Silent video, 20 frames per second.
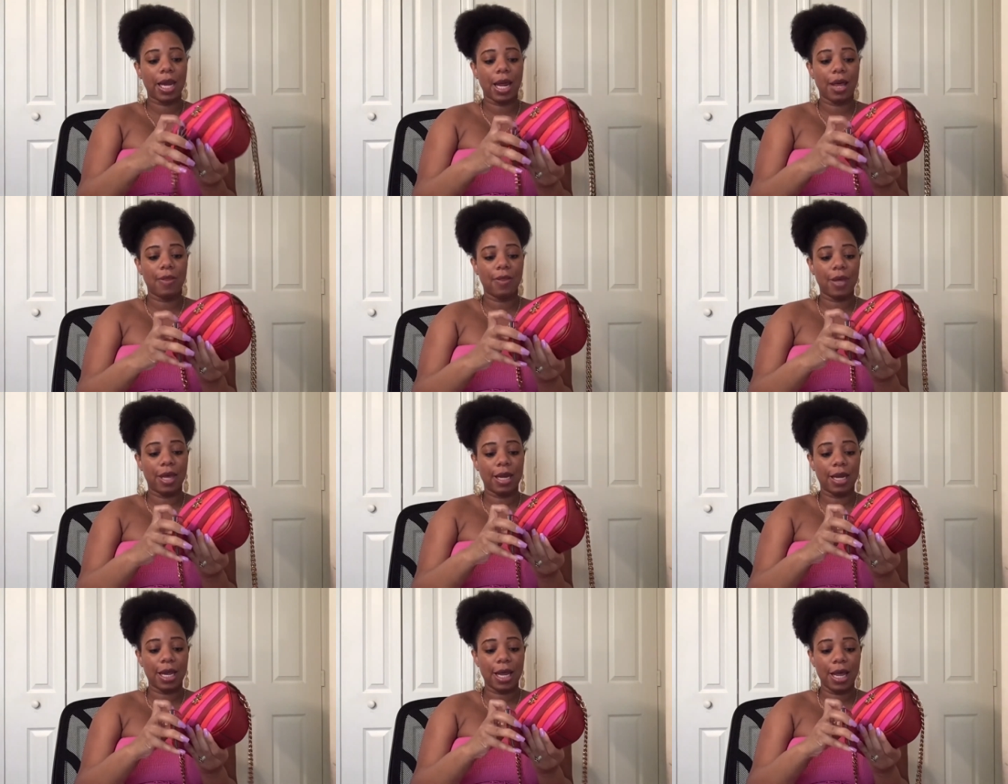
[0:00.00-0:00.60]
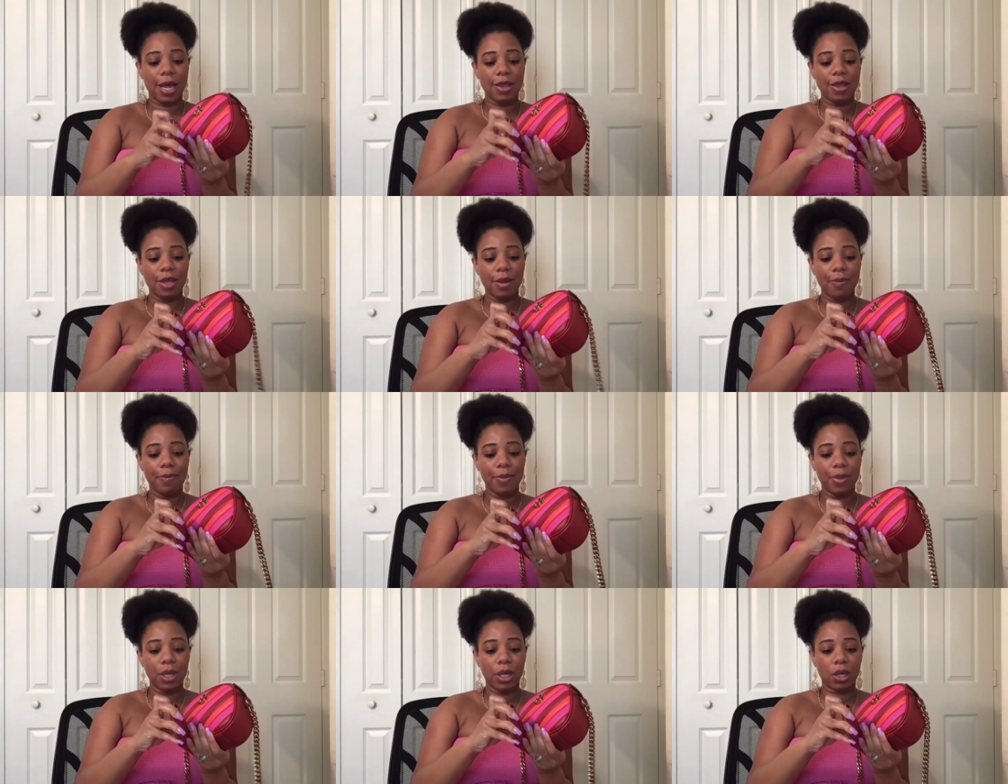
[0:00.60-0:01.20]
And then in the
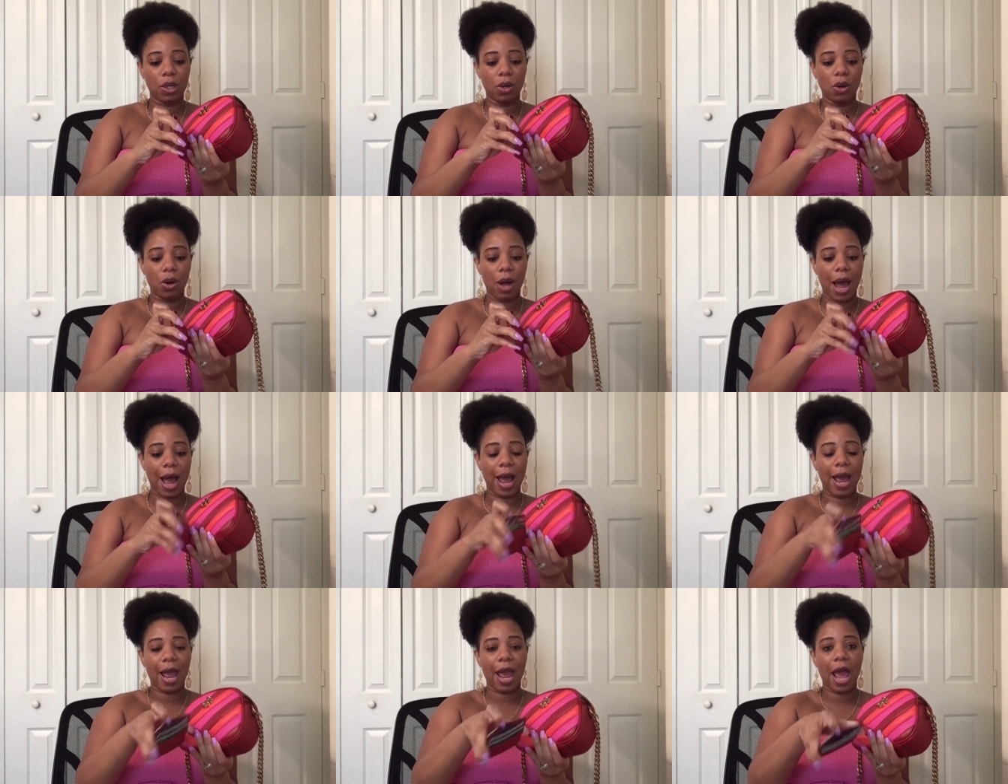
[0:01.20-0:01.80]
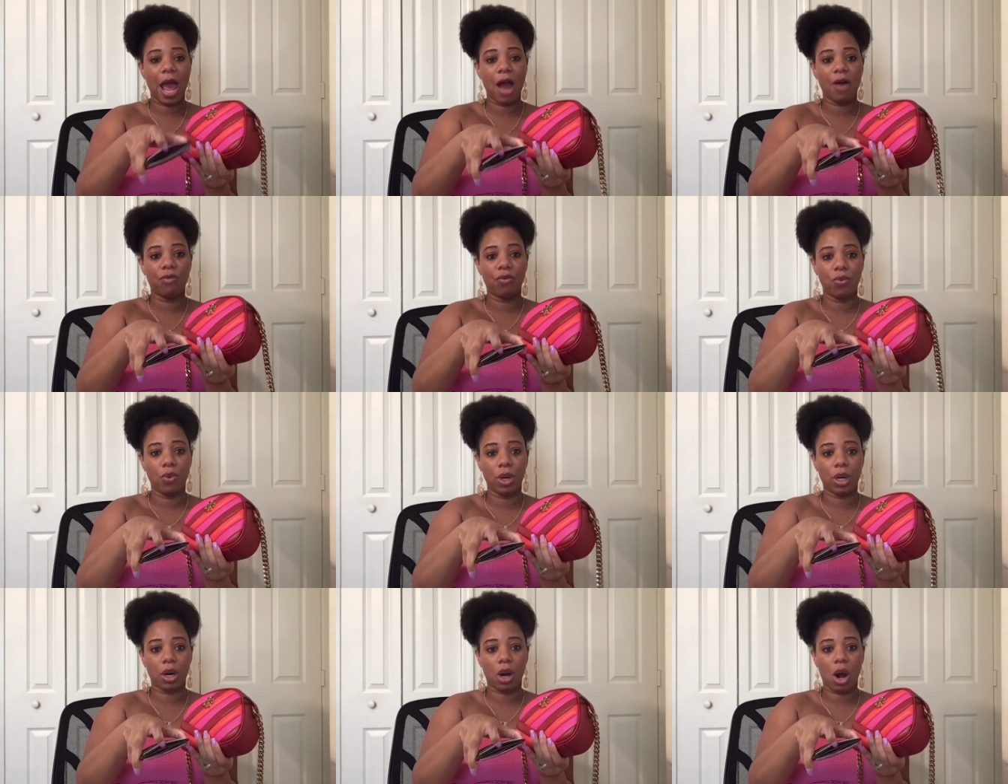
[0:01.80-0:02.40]
middle, I have
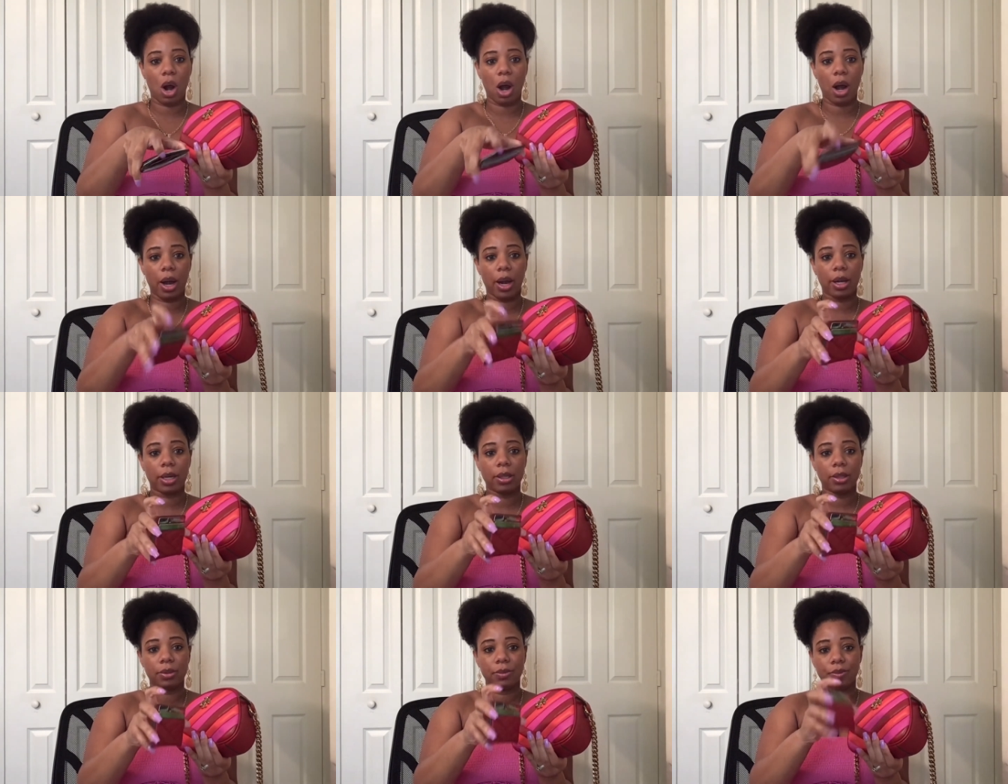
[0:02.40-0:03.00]
one card.